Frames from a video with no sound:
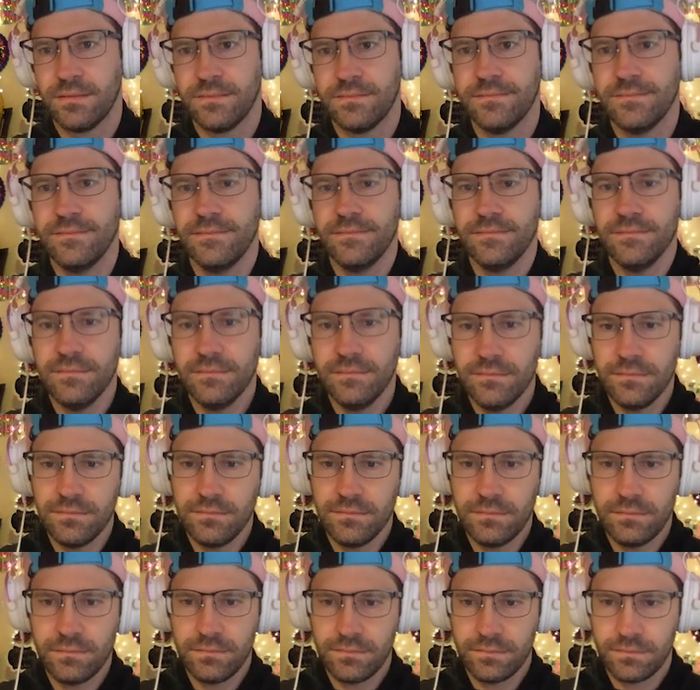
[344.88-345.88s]

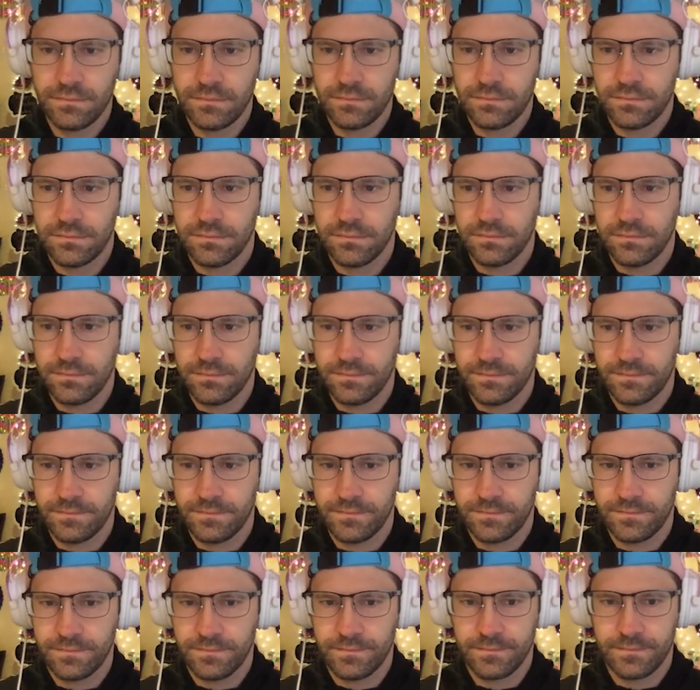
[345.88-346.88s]

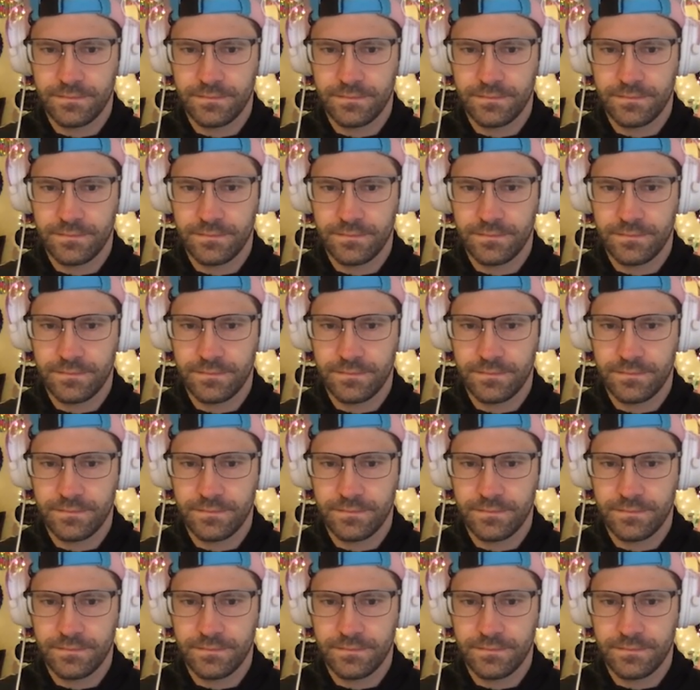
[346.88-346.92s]
[no speech]